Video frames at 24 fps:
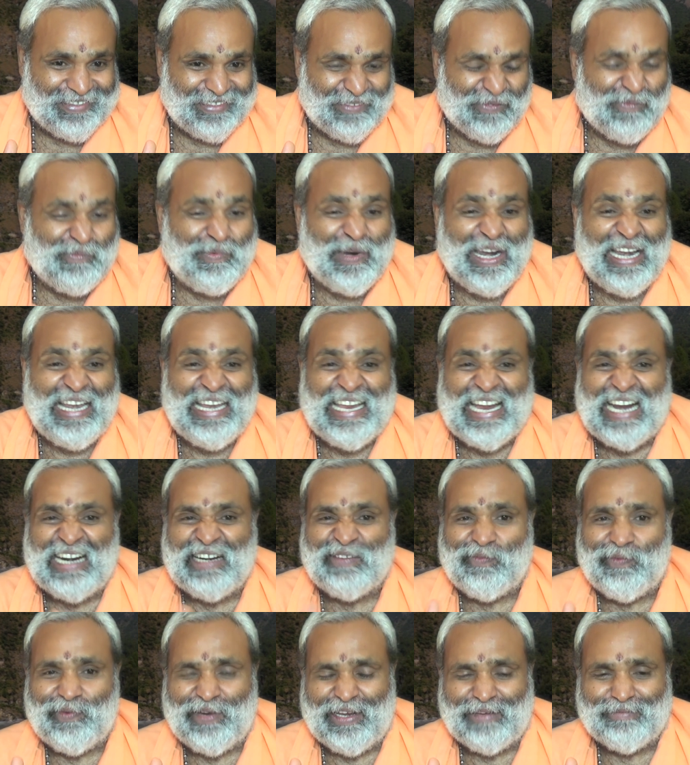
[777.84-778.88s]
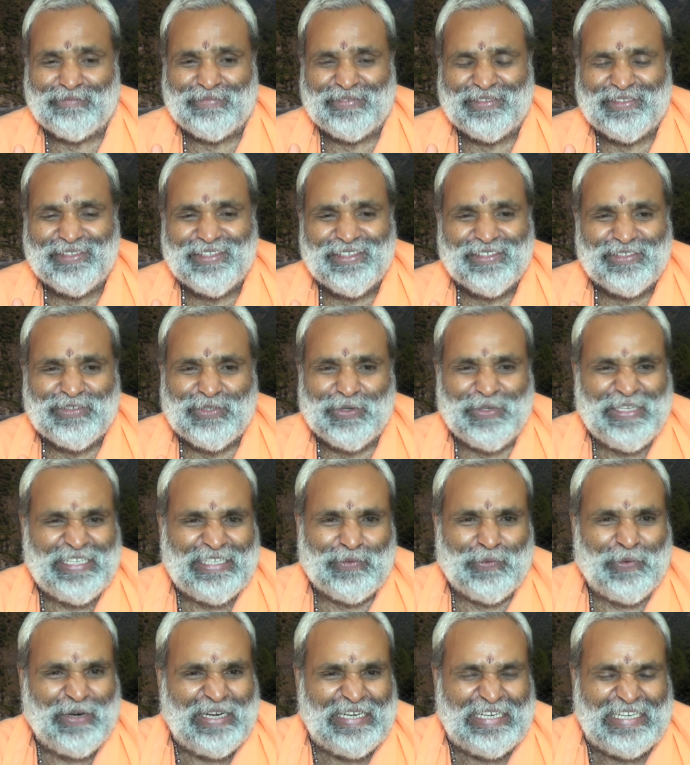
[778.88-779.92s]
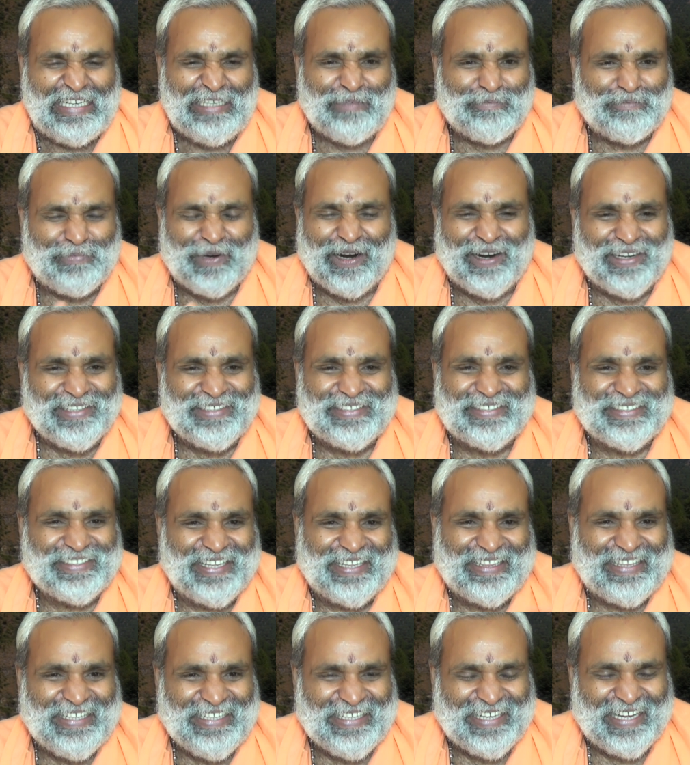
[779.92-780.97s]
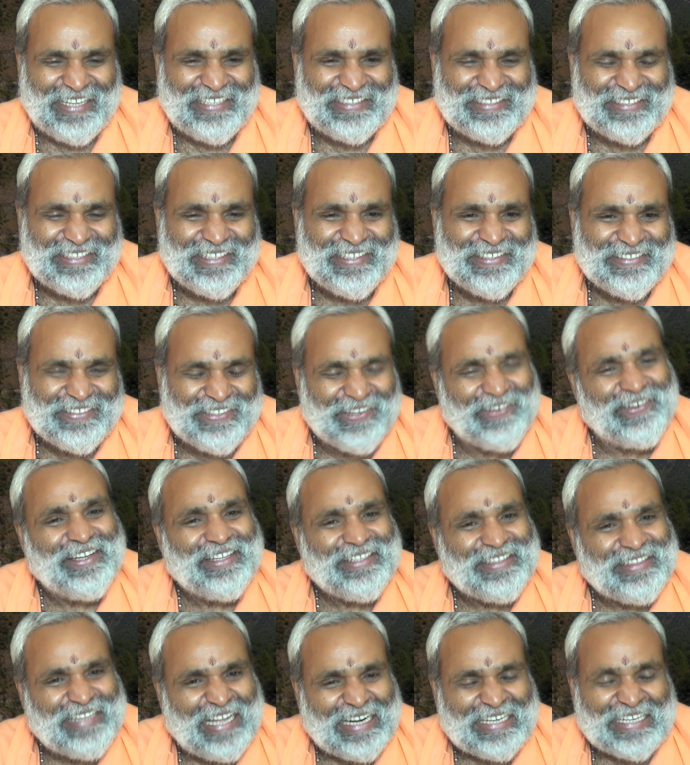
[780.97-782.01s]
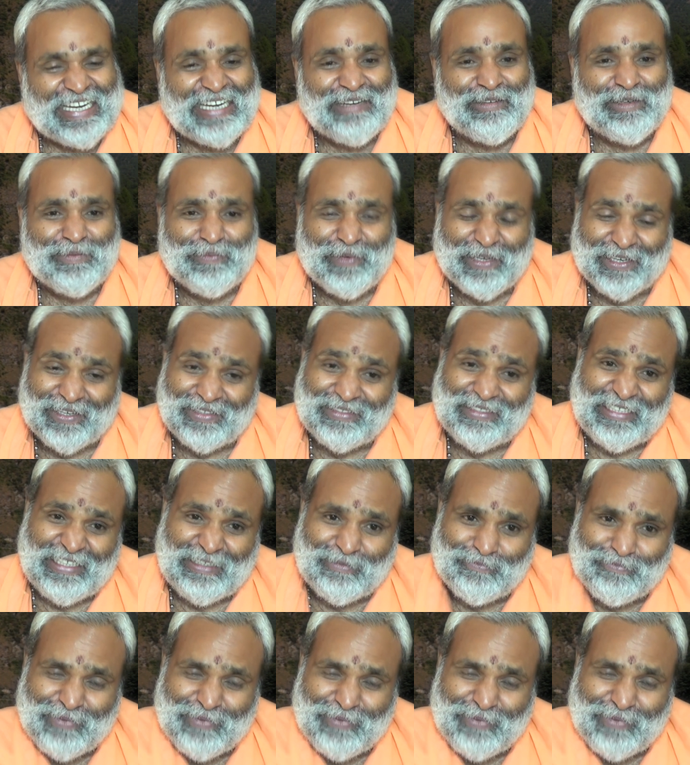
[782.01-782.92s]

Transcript: Brilliant flame. So it only burns, nothing else. So that time it becomes, in